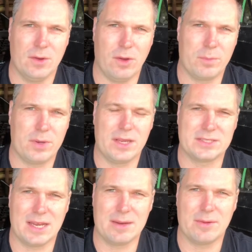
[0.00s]
pretty
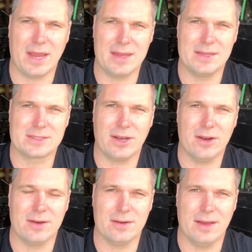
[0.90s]
excited about getting this
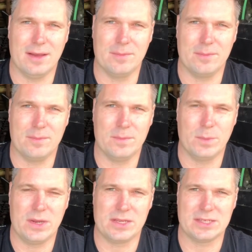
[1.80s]
car. I'm
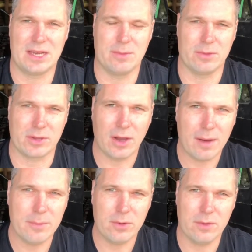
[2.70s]
pretty excited about the
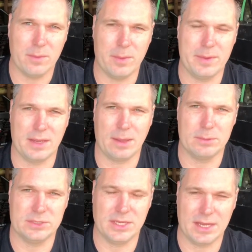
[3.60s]
combo, about being
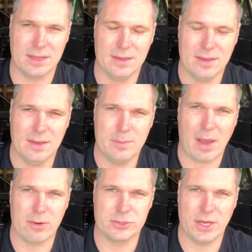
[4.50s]
able to take
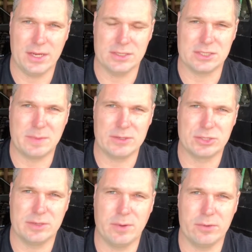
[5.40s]
powertrain and
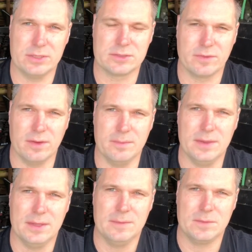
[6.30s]
suspension components from
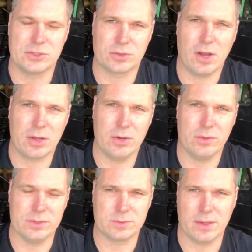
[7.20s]

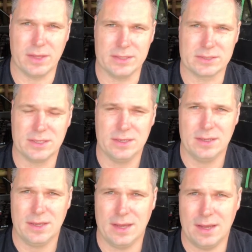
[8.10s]
Scirocco, as well as
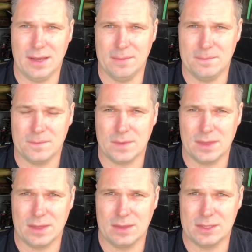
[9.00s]

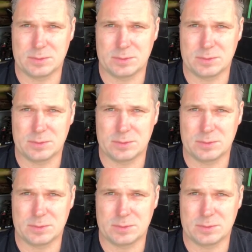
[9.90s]
this